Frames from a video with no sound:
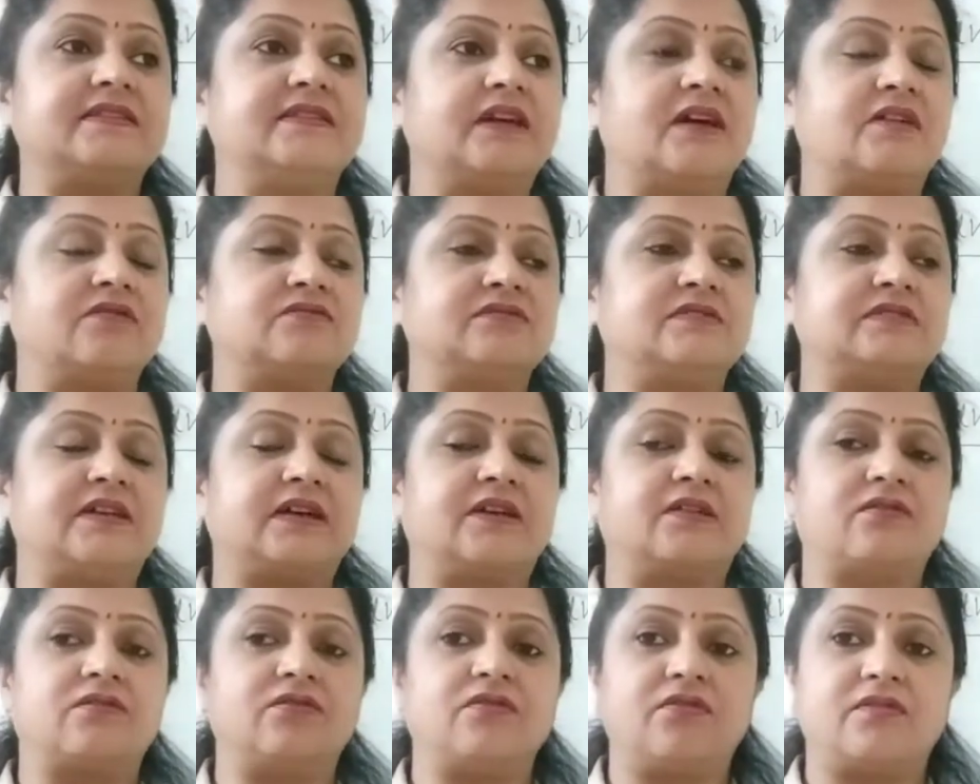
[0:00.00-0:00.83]
nouns
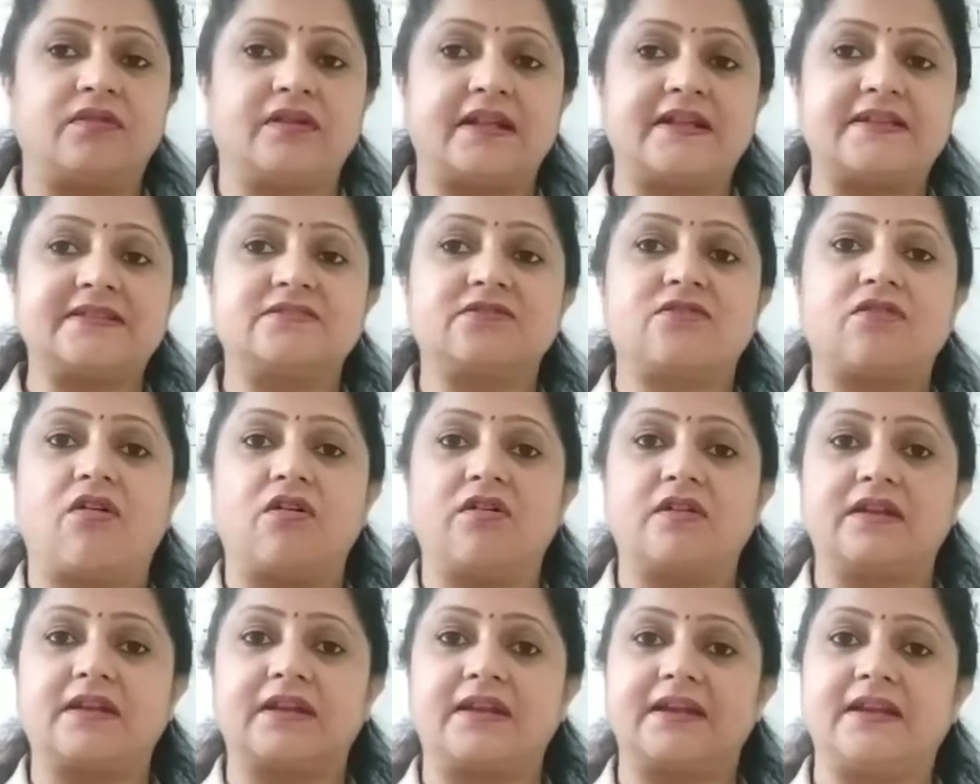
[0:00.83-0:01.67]
are known as
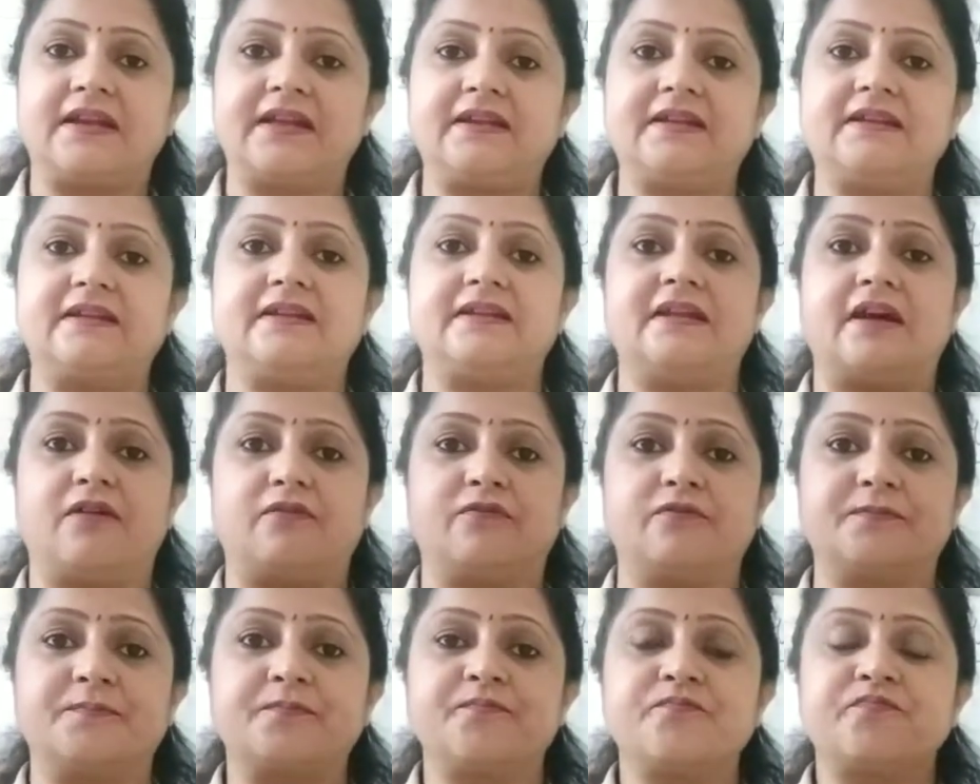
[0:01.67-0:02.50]
concrete
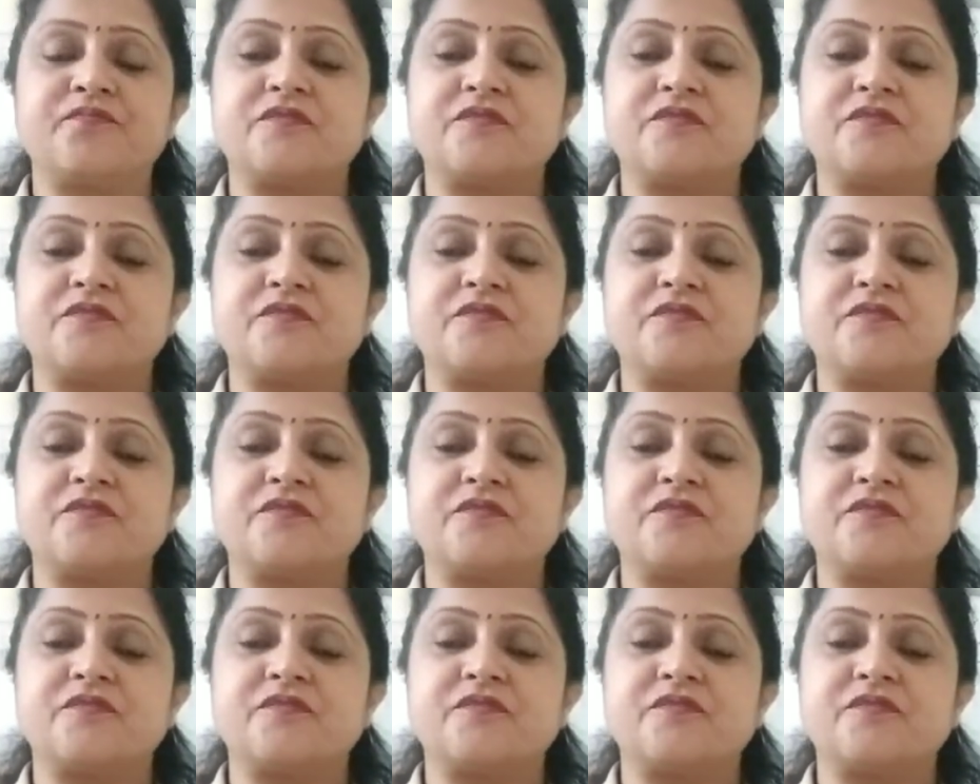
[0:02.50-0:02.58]
noun.